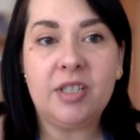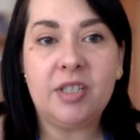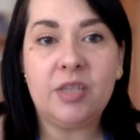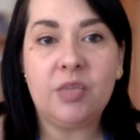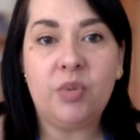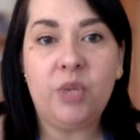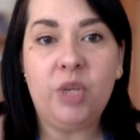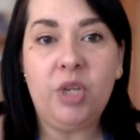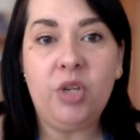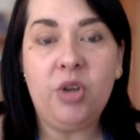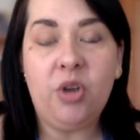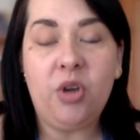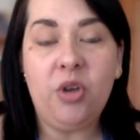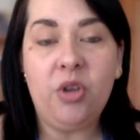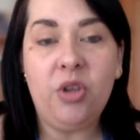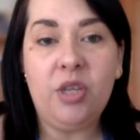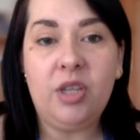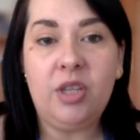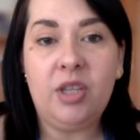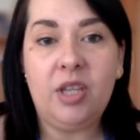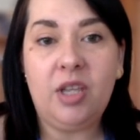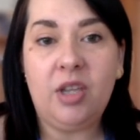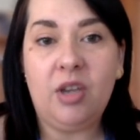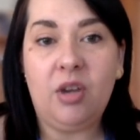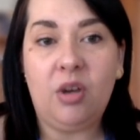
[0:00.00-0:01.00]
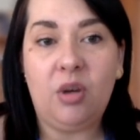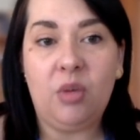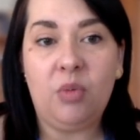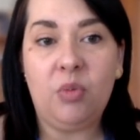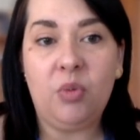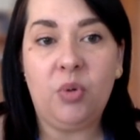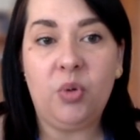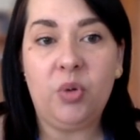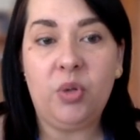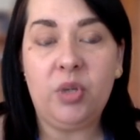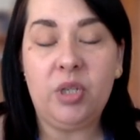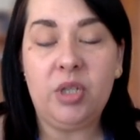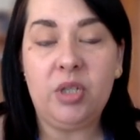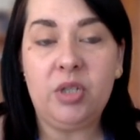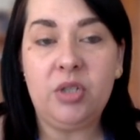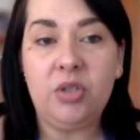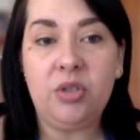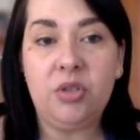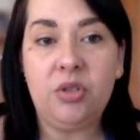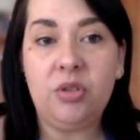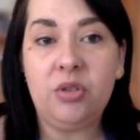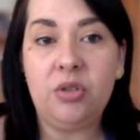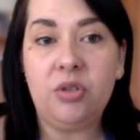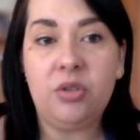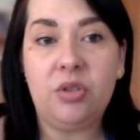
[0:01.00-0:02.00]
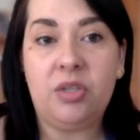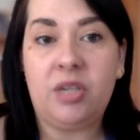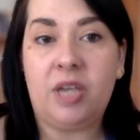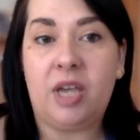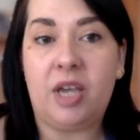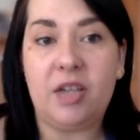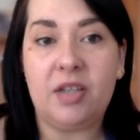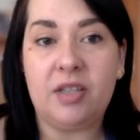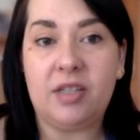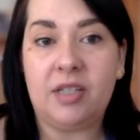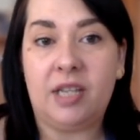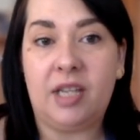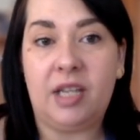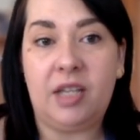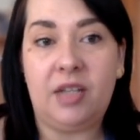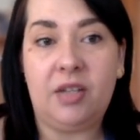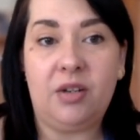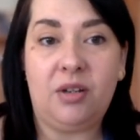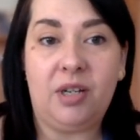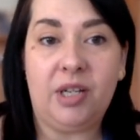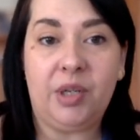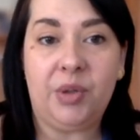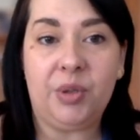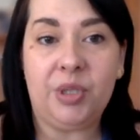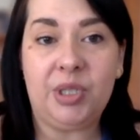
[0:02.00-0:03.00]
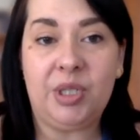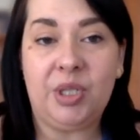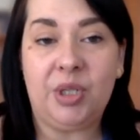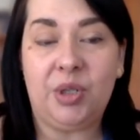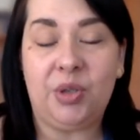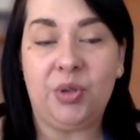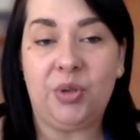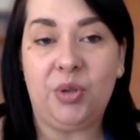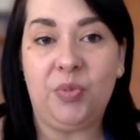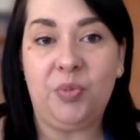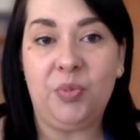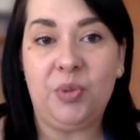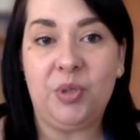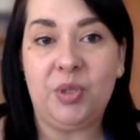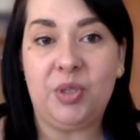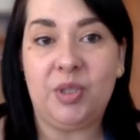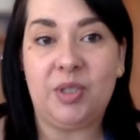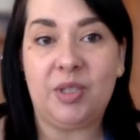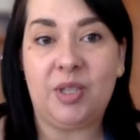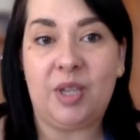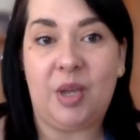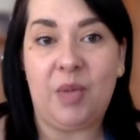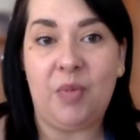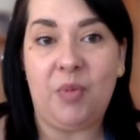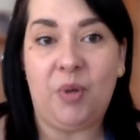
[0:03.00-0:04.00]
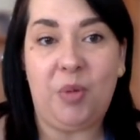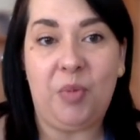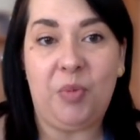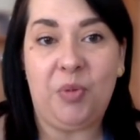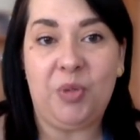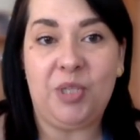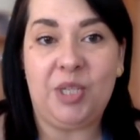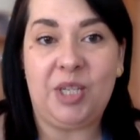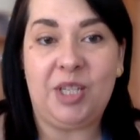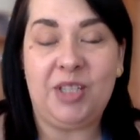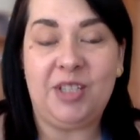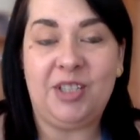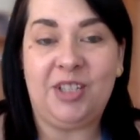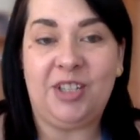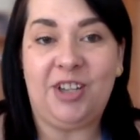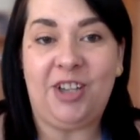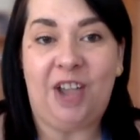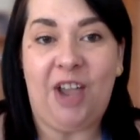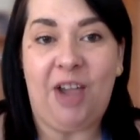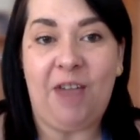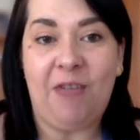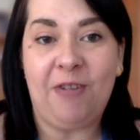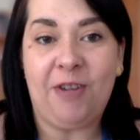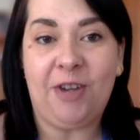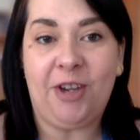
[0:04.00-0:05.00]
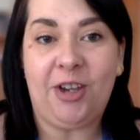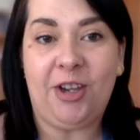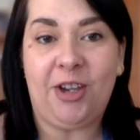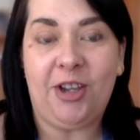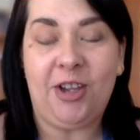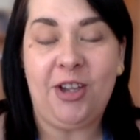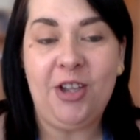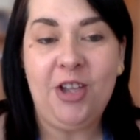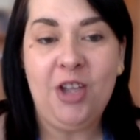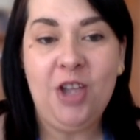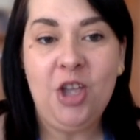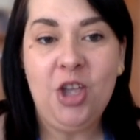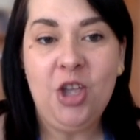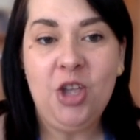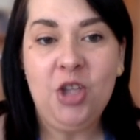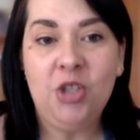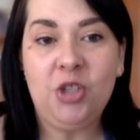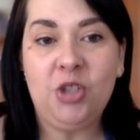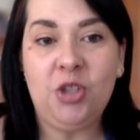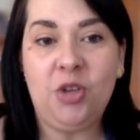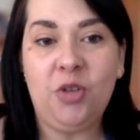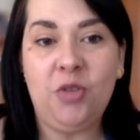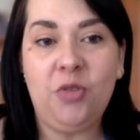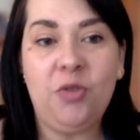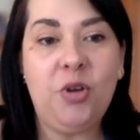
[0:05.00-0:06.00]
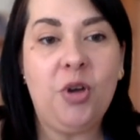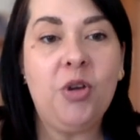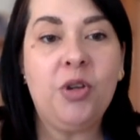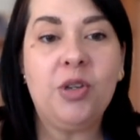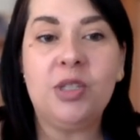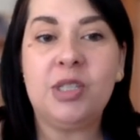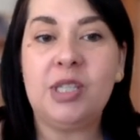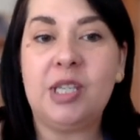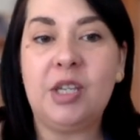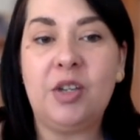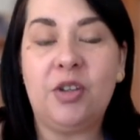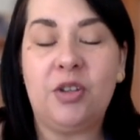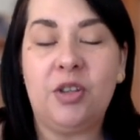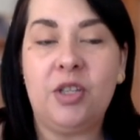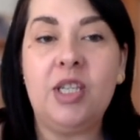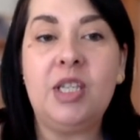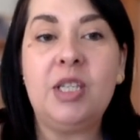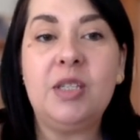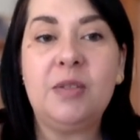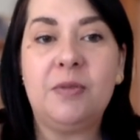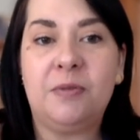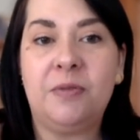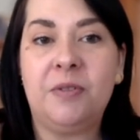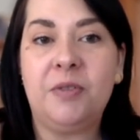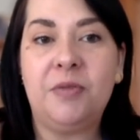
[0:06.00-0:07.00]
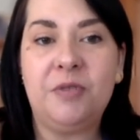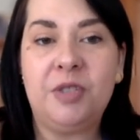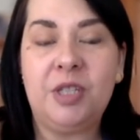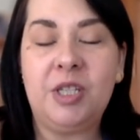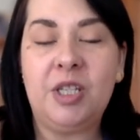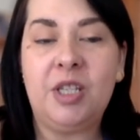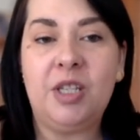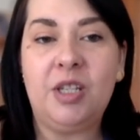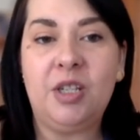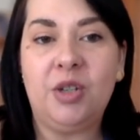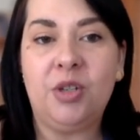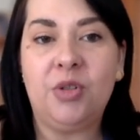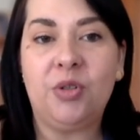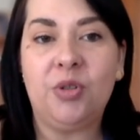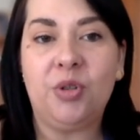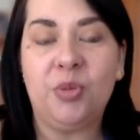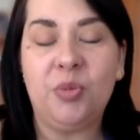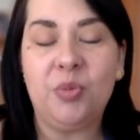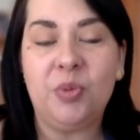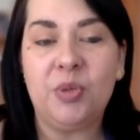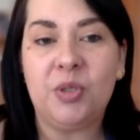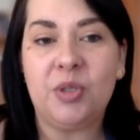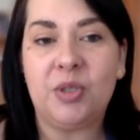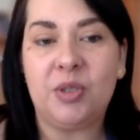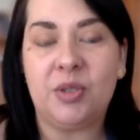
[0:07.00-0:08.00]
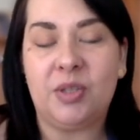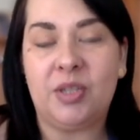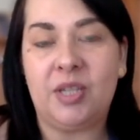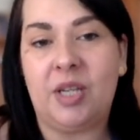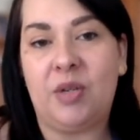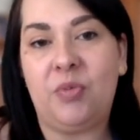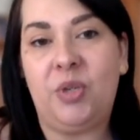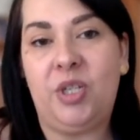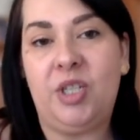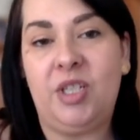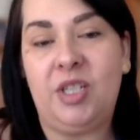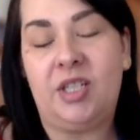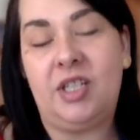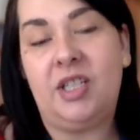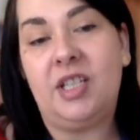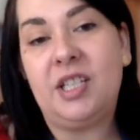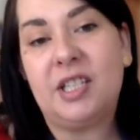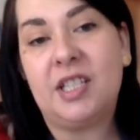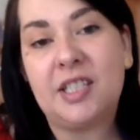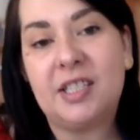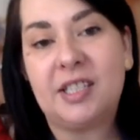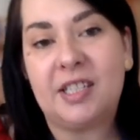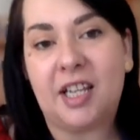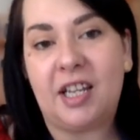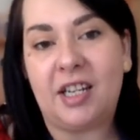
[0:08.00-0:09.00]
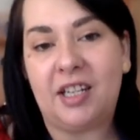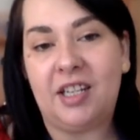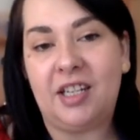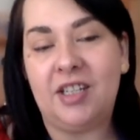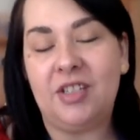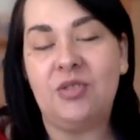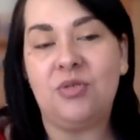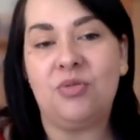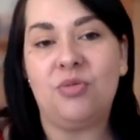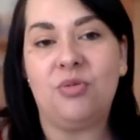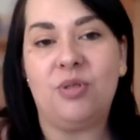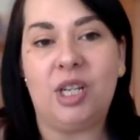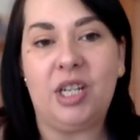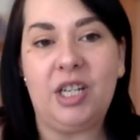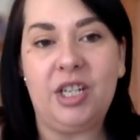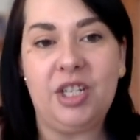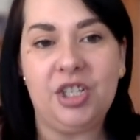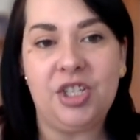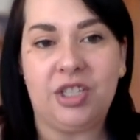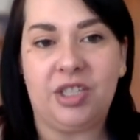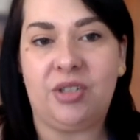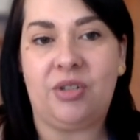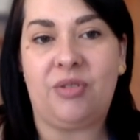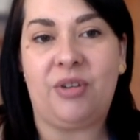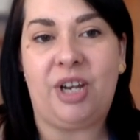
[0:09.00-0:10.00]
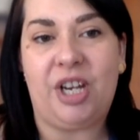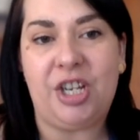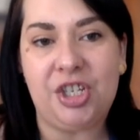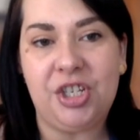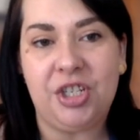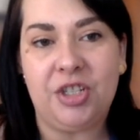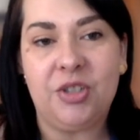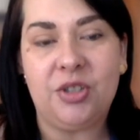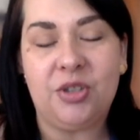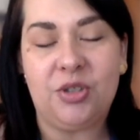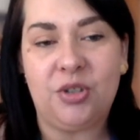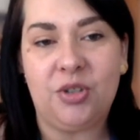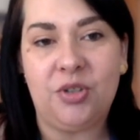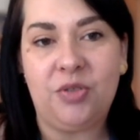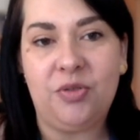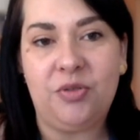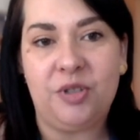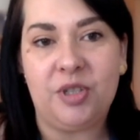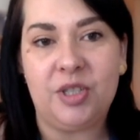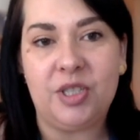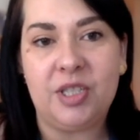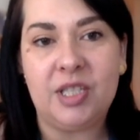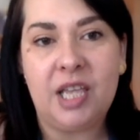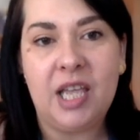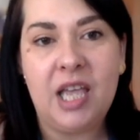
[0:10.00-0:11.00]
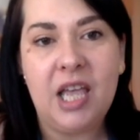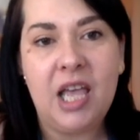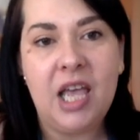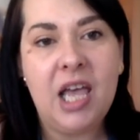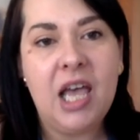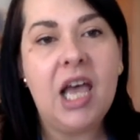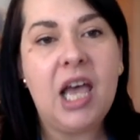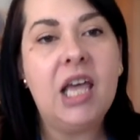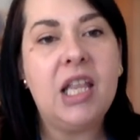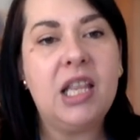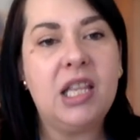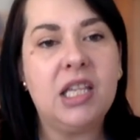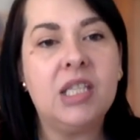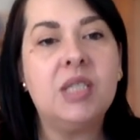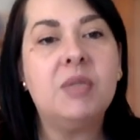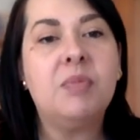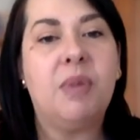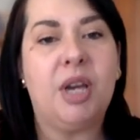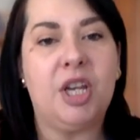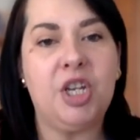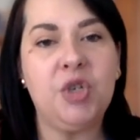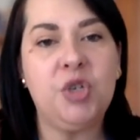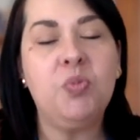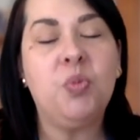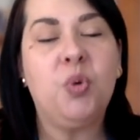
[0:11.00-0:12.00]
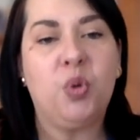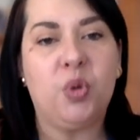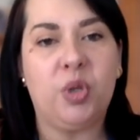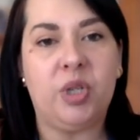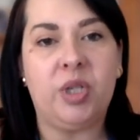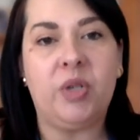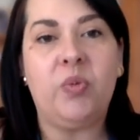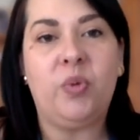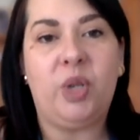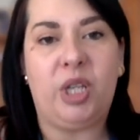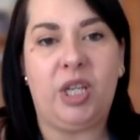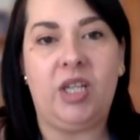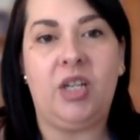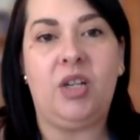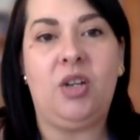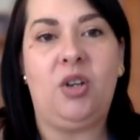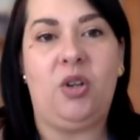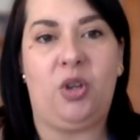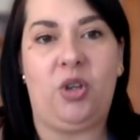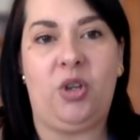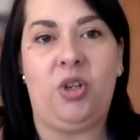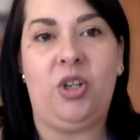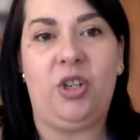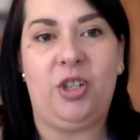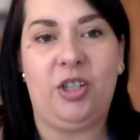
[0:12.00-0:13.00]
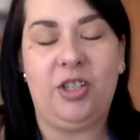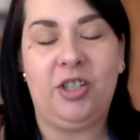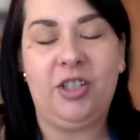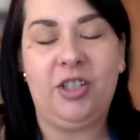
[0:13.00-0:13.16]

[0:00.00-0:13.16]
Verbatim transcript: we know that there are more than 2,000 ethno-linguistic groups um, represented in Africa. So, focusing on these 50 groups that we did in this study is really just scratching the surface, and there's much more that we can learn.